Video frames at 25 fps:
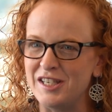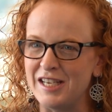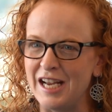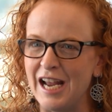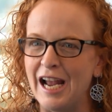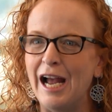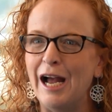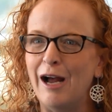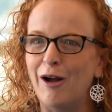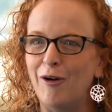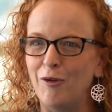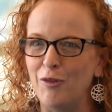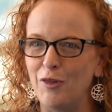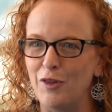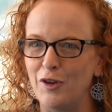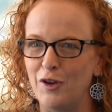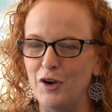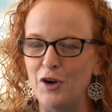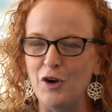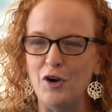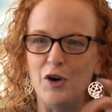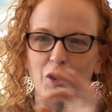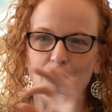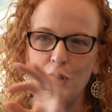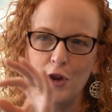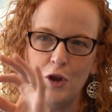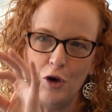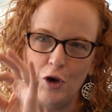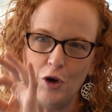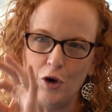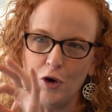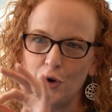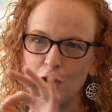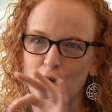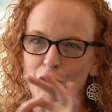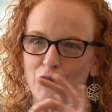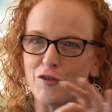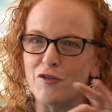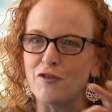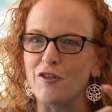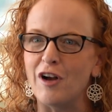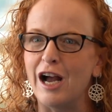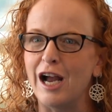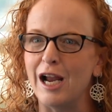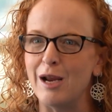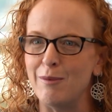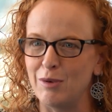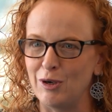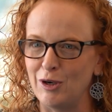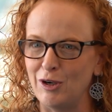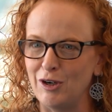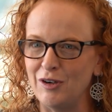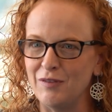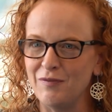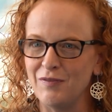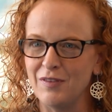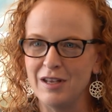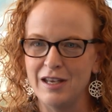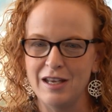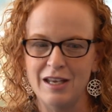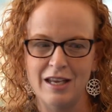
down the, the nerve fiber.